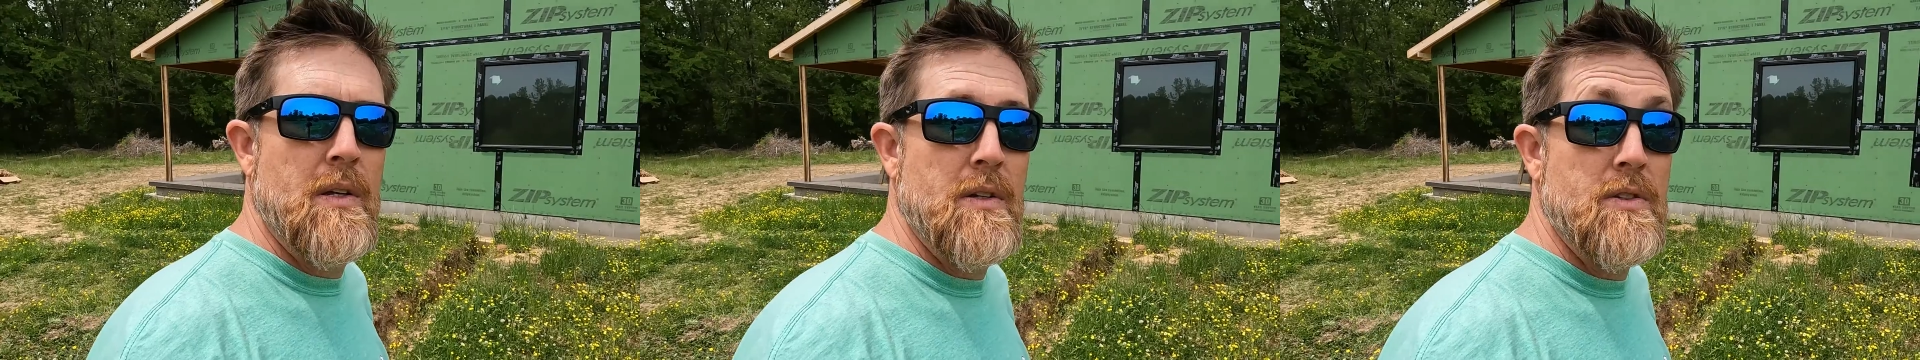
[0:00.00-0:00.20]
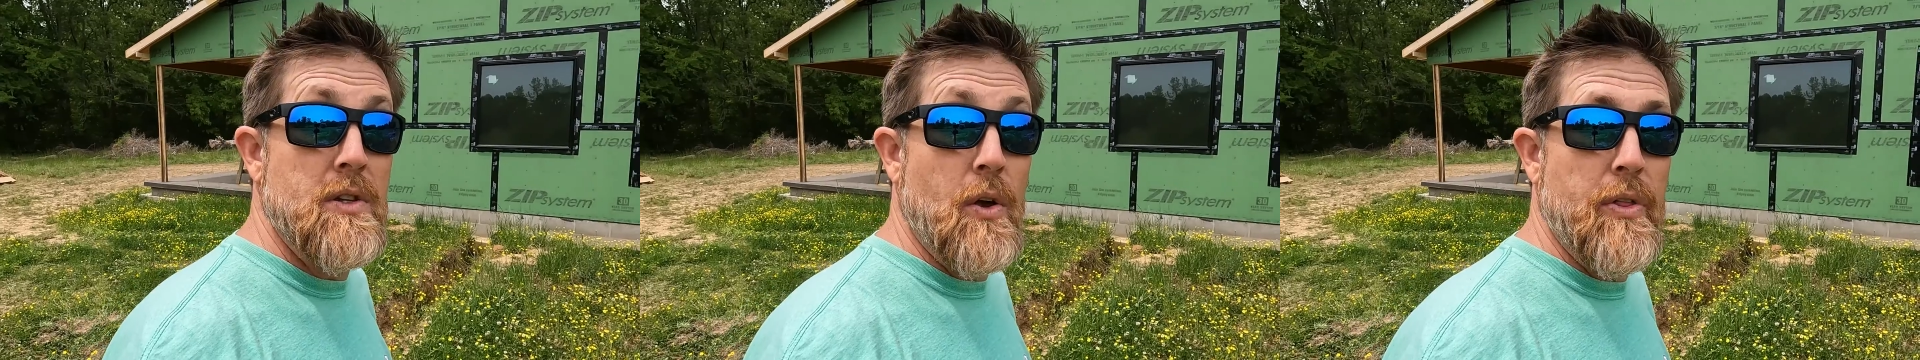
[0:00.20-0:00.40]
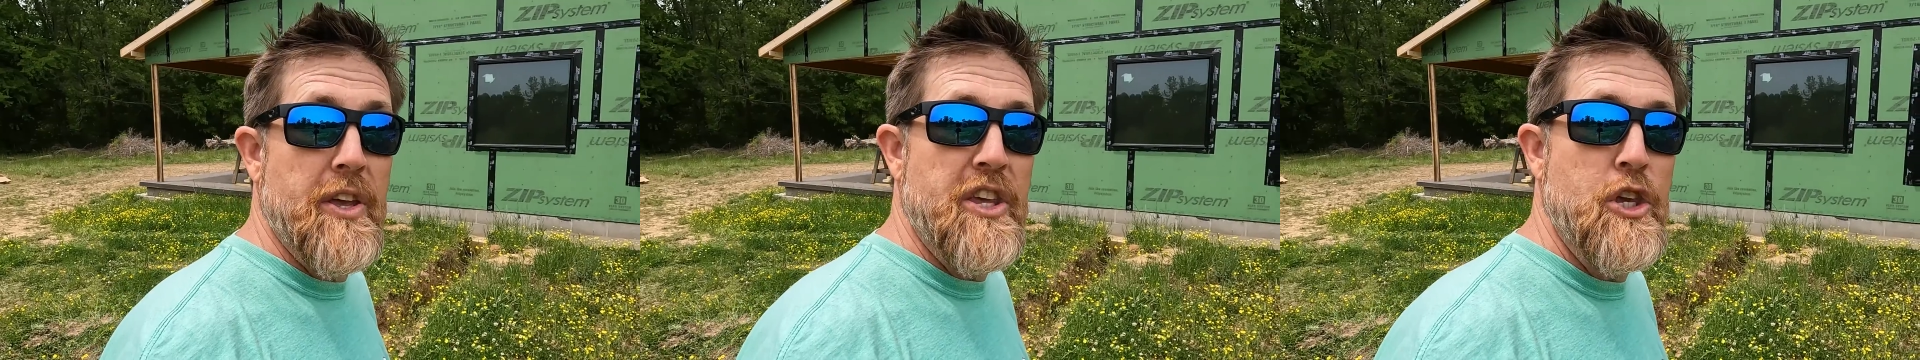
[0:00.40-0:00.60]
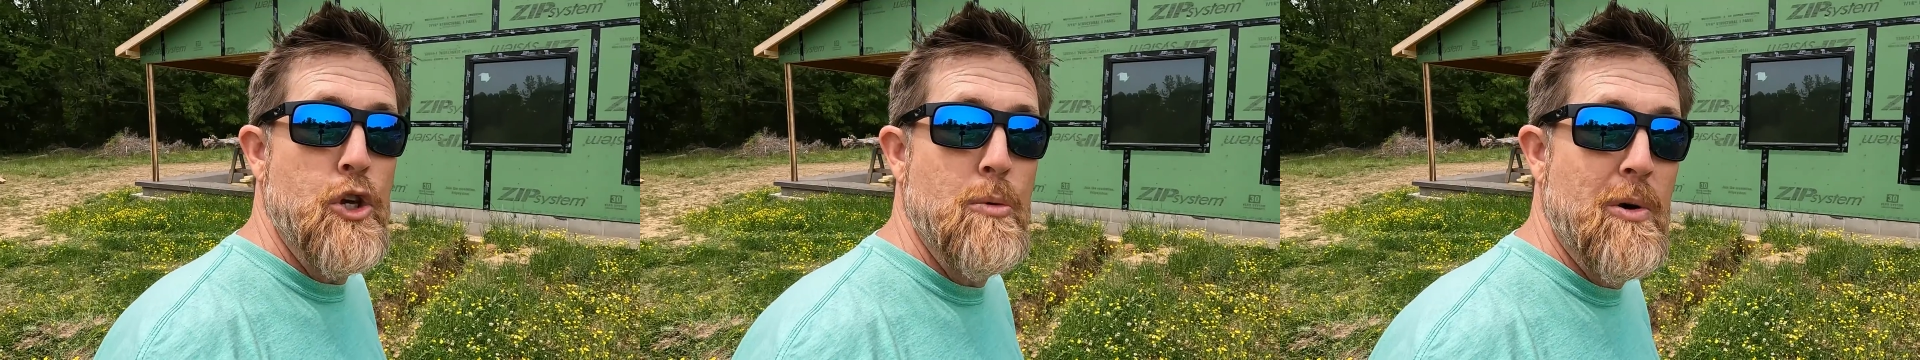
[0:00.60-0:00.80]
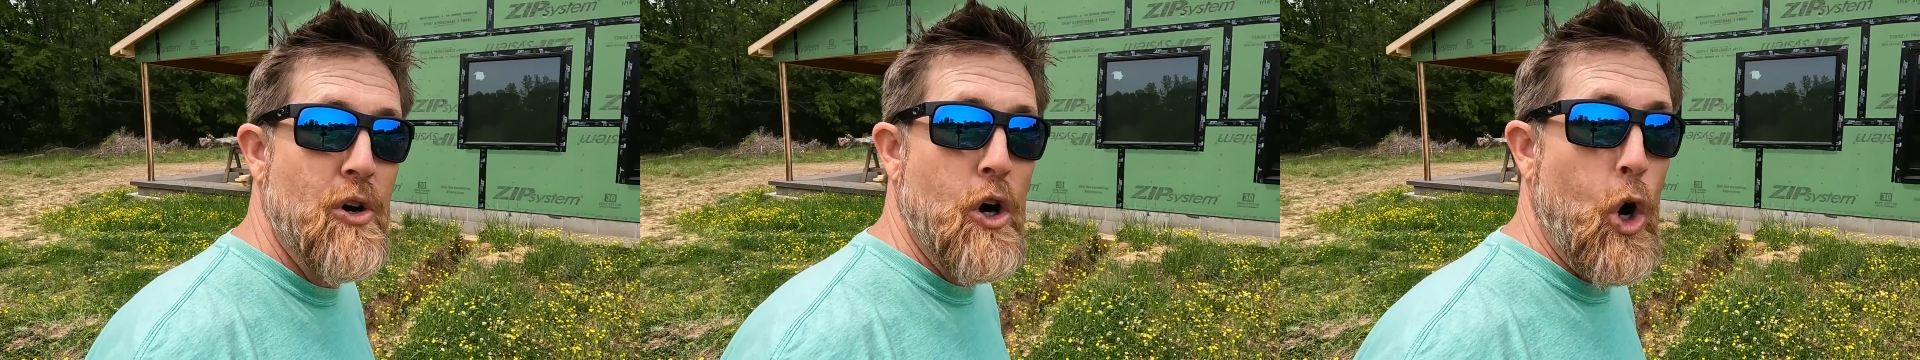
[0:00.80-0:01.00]
So the
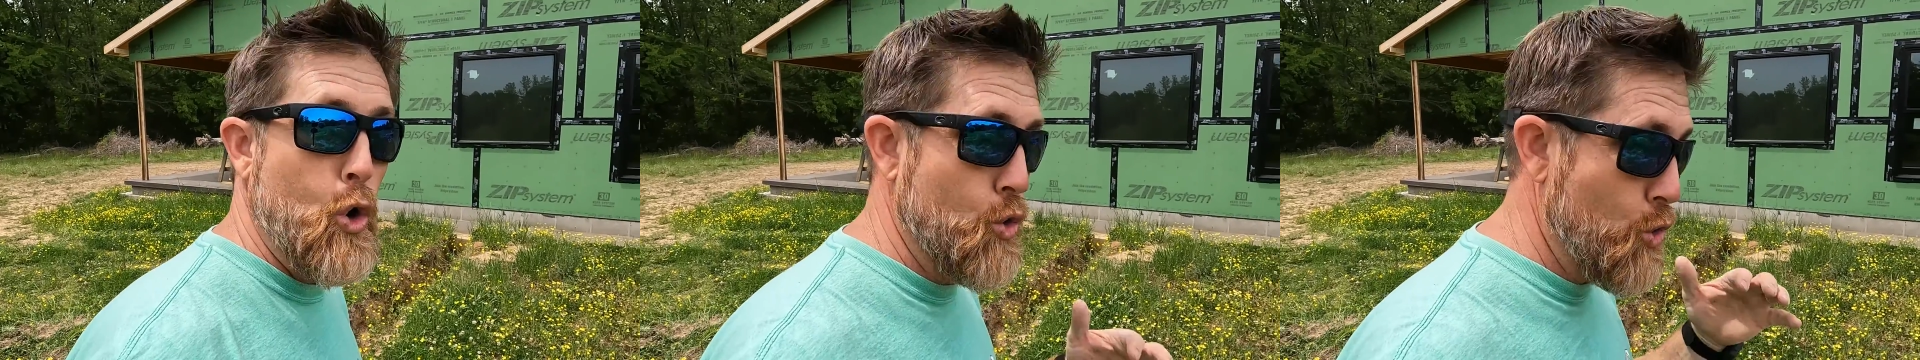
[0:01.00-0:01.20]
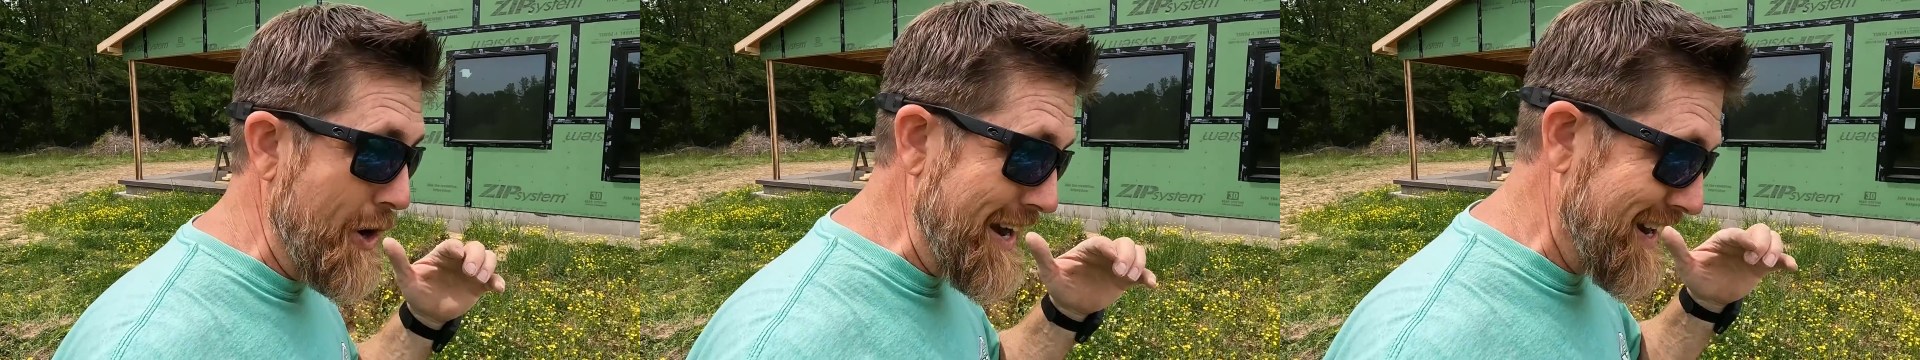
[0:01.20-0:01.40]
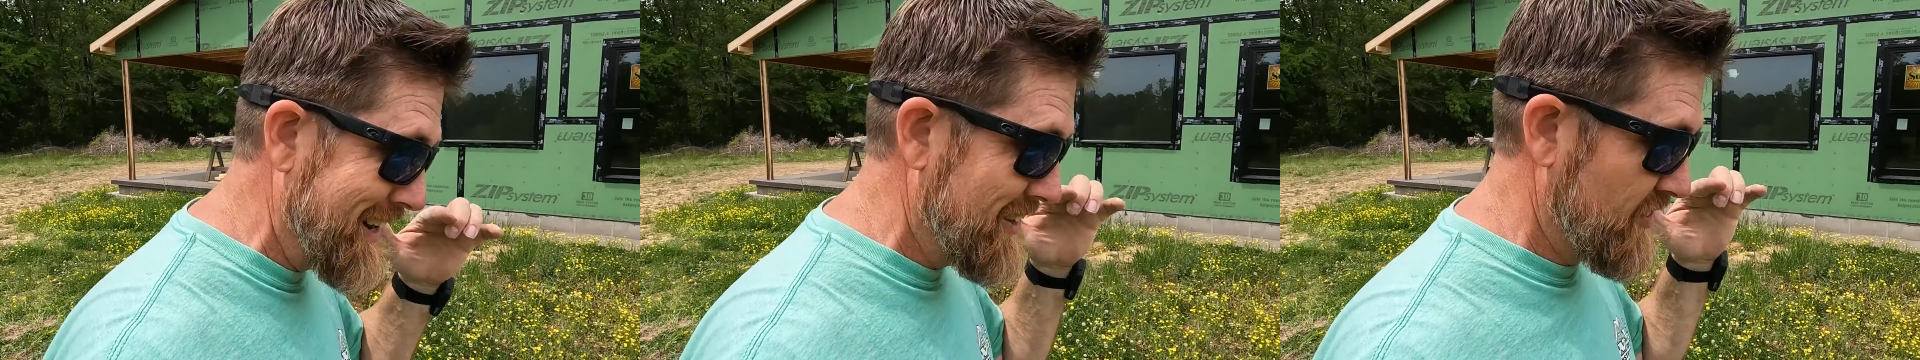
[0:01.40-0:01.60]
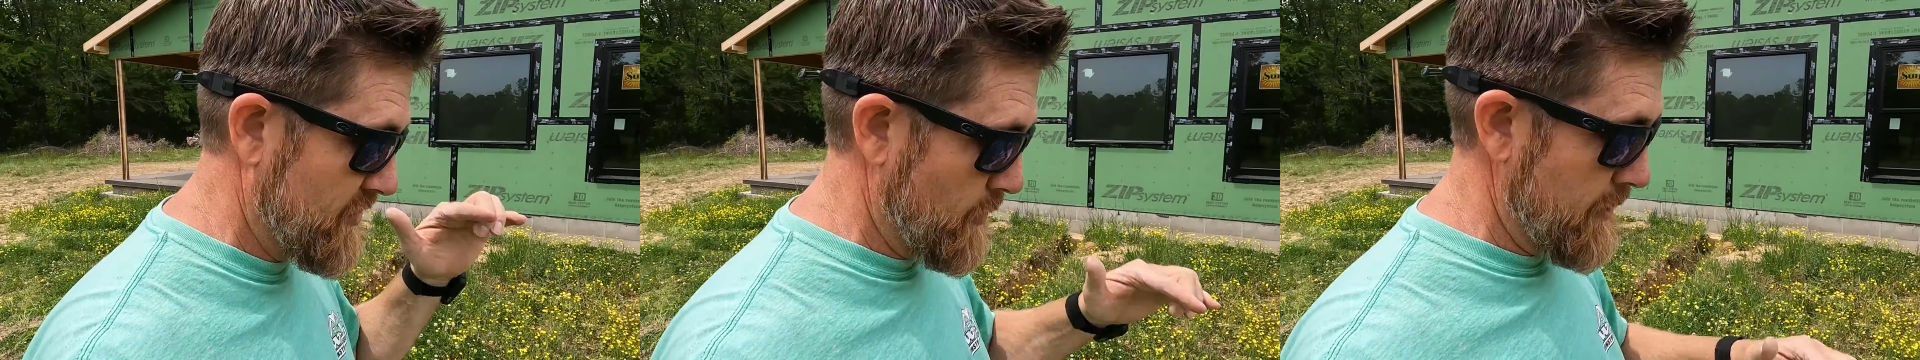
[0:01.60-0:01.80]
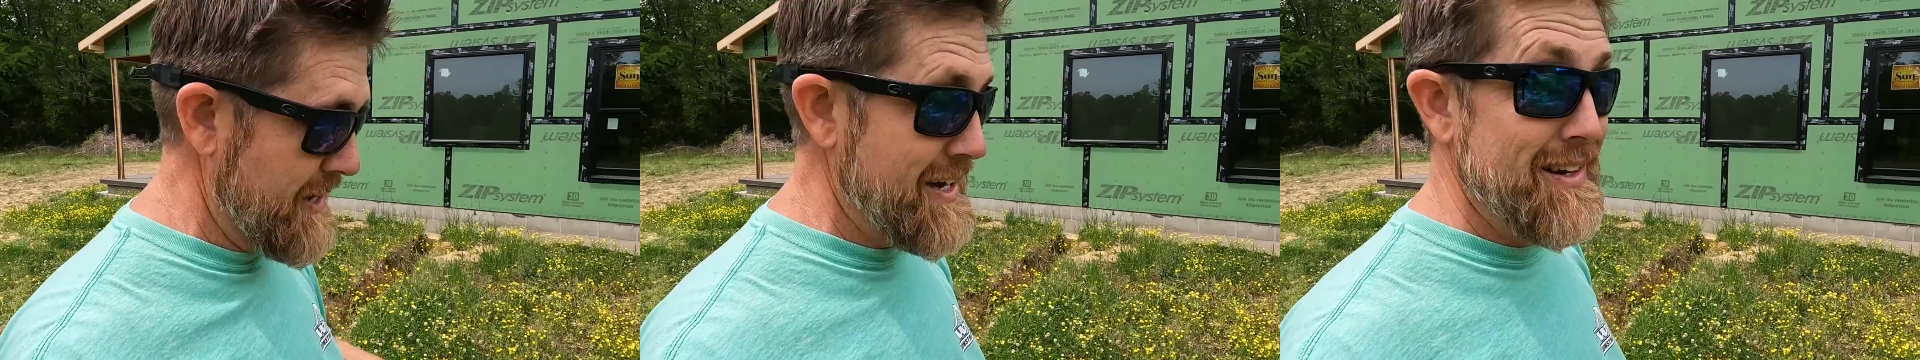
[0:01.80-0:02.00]
Huber rain
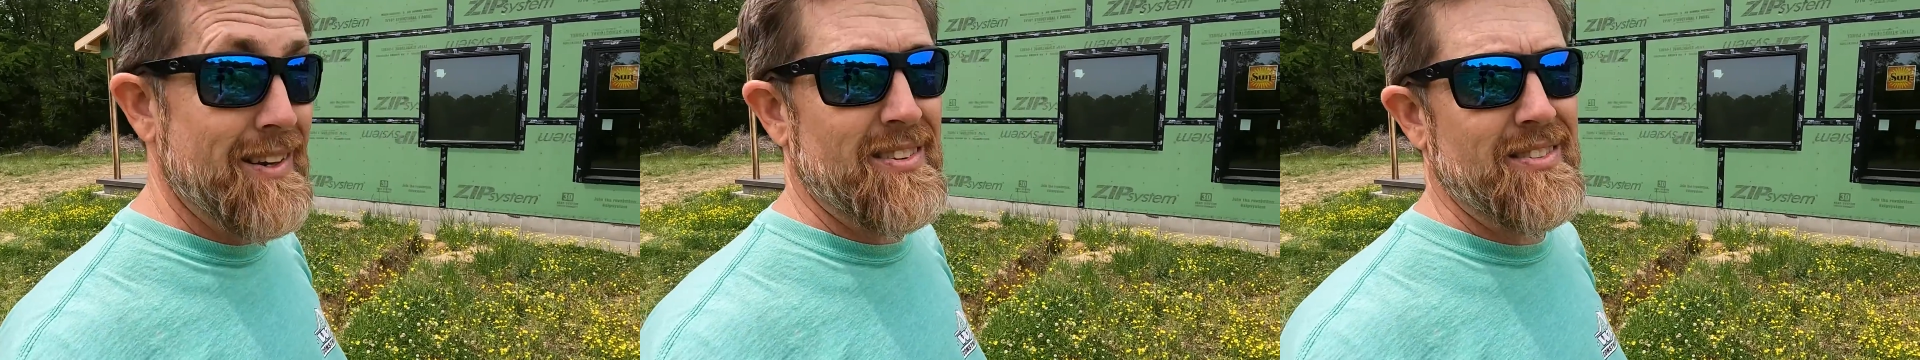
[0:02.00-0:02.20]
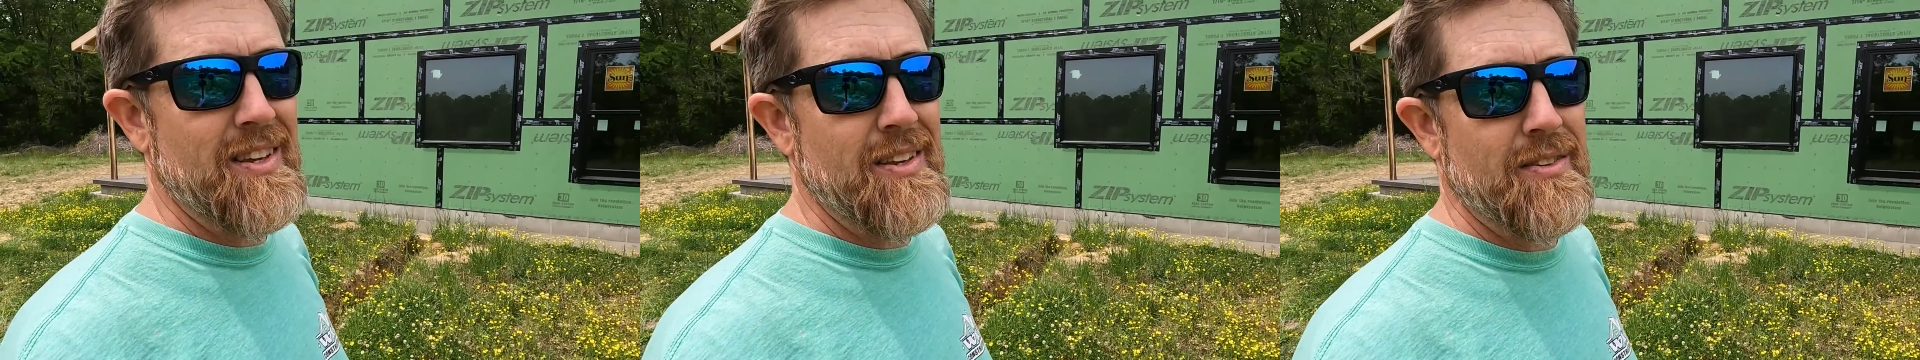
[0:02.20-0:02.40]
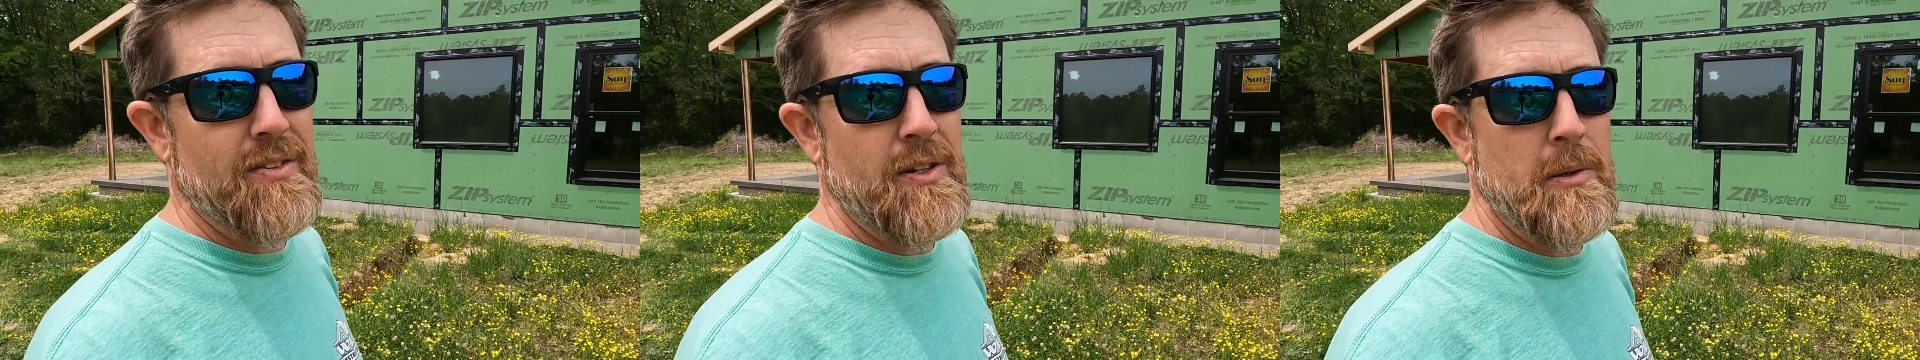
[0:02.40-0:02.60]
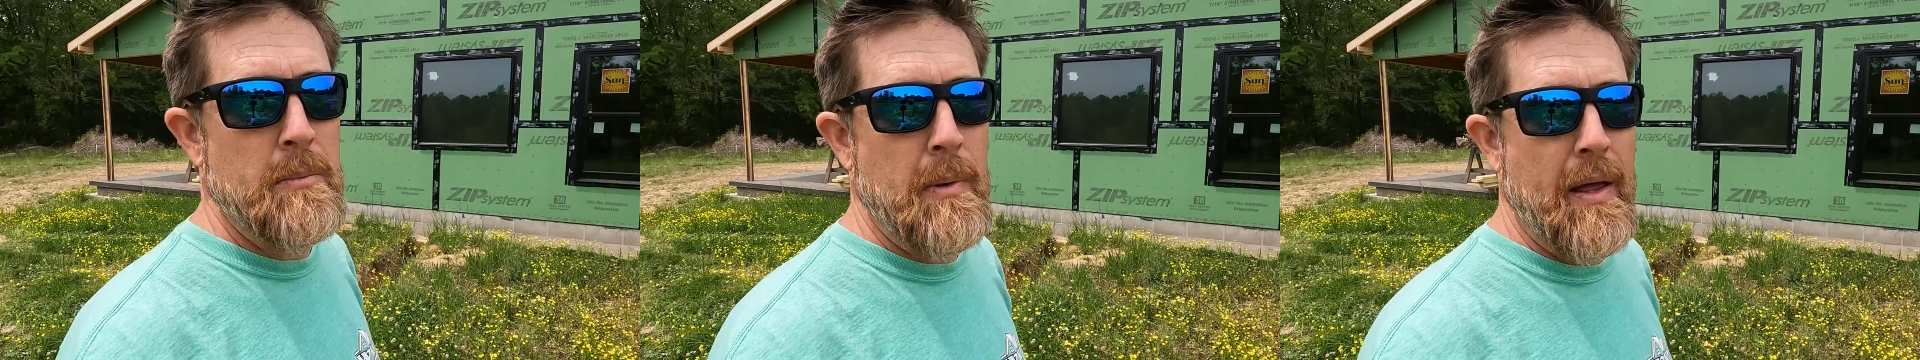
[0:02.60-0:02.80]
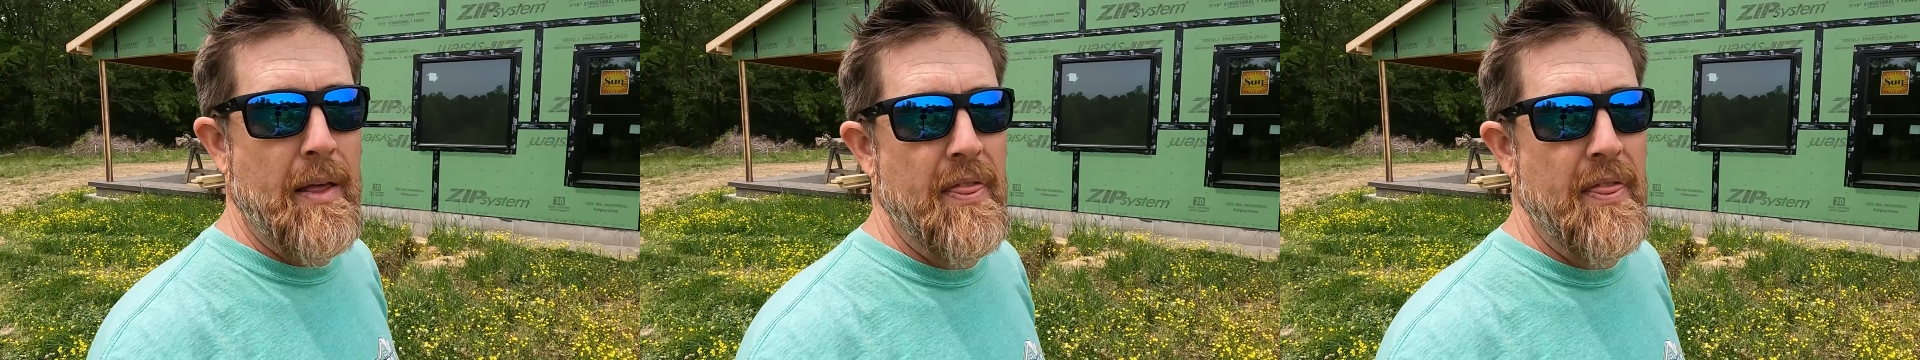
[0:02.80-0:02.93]
screen system,